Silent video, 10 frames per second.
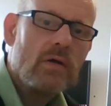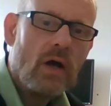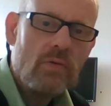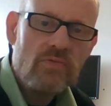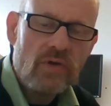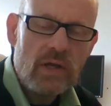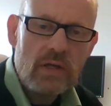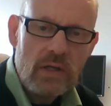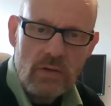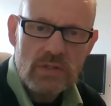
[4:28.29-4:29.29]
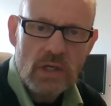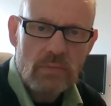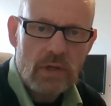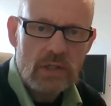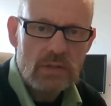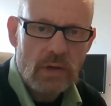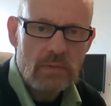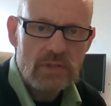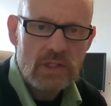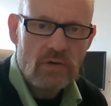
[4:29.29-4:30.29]
hopefully, and use something to make
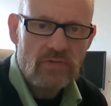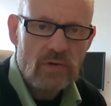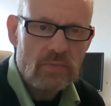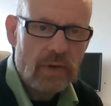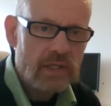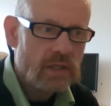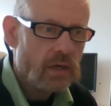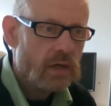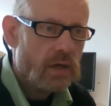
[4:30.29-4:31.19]
myself feel better.